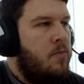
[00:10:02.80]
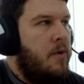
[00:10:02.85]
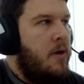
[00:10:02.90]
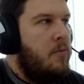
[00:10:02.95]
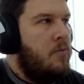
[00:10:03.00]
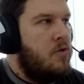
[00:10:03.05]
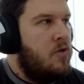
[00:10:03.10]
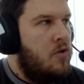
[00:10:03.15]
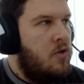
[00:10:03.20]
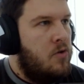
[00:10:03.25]
be
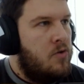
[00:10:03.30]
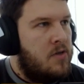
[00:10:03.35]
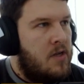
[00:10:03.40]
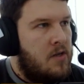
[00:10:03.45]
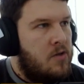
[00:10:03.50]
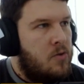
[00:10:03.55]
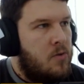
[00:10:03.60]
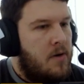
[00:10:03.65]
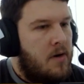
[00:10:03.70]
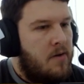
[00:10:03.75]
able to use that
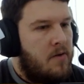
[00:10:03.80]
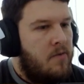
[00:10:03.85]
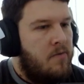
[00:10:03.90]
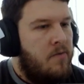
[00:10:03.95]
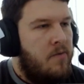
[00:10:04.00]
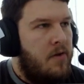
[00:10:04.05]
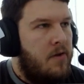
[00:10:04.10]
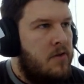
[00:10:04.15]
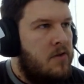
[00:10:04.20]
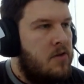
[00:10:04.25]
to our
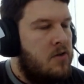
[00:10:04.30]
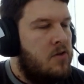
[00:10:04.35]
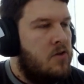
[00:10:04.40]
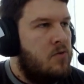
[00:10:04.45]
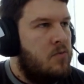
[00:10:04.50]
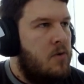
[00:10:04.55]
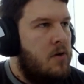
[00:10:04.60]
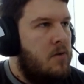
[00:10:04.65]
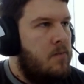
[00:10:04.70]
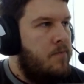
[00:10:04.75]
advantage as
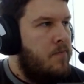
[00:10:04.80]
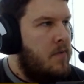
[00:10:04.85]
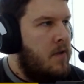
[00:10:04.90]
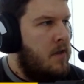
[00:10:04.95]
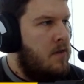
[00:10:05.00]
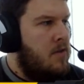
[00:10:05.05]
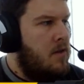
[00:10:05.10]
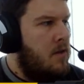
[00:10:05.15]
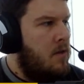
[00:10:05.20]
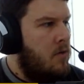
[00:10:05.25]
well.
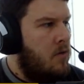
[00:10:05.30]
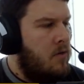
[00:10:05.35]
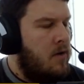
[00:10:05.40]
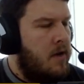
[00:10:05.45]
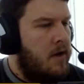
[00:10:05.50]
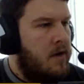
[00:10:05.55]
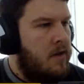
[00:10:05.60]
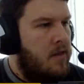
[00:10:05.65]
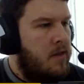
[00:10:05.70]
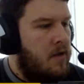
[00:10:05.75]
It did look
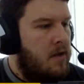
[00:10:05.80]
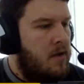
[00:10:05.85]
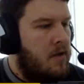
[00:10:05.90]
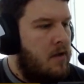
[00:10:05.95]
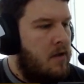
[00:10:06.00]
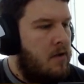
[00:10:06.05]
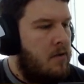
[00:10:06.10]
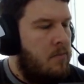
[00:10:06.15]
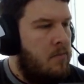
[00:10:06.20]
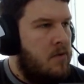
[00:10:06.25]
like
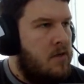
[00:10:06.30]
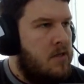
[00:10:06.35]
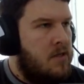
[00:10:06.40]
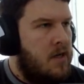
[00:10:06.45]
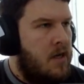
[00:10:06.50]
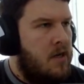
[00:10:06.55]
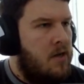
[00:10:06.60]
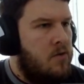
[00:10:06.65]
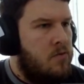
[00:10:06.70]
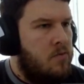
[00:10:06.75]
the
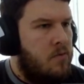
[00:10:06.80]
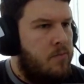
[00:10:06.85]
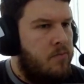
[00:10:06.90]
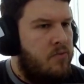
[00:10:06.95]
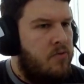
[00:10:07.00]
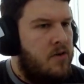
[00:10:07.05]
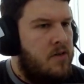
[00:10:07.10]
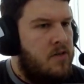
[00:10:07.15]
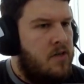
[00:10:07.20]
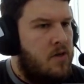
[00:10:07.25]
Mercedes were
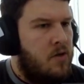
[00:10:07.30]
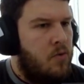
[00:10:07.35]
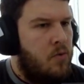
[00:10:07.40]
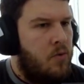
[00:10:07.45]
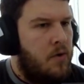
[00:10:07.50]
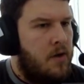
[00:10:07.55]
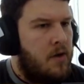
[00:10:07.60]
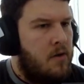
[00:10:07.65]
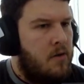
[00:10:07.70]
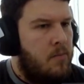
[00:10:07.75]
pretty
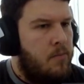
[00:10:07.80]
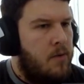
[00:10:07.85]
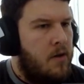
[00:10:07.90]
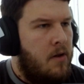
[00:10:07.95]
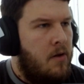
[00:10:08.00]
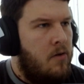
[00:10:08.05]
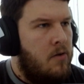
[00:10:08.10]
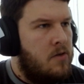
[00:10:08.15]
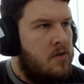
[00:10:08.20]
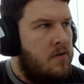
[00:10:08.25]
quick by
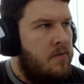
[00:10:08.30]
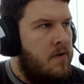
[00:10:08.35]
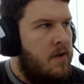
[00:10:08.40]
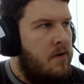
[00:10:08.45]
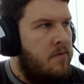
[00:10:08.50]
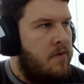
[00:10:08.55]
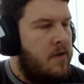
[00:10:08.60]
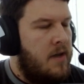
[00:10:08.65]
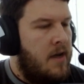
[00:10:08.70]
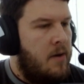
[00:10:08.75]
the looks of it. I
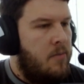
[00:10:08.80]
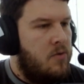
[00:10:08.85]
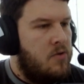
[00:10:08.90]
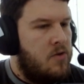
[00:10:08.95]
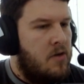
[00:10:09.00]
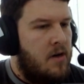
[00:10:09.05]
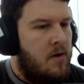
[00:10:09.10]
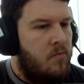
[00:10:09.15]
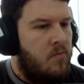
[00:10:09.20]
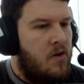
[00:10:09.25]
think
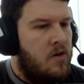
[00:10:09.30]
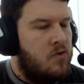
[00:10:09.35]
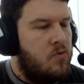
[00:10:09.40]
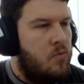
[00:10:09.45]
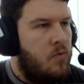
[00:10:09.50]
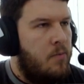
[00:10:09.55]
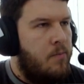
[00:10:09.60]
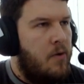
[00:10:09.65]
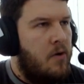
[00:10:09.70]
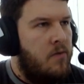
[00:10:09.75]
Hamilton and Russell
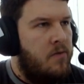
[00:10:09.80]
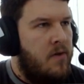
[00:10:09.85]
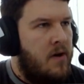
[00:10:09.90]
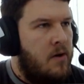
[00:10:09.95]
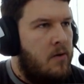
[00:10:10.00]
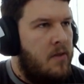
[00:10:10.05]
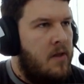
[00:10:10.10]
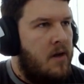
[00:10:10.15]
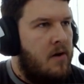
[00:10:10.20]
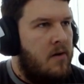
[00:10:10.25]
were both
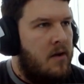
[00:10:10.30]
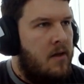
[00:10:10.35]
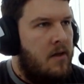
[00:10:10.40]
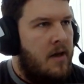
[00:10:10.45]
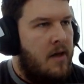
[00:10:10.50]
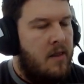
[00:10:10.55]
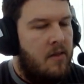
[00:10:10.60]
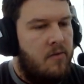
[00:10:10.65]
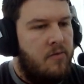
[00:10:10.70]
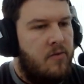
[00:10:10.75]
out there
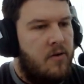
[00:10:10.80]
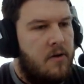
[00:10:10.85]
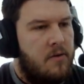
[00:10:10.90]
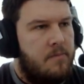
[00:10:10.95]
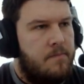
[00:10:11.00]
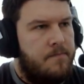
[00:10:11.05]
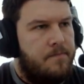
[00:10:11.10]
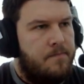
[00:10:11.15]
at the front.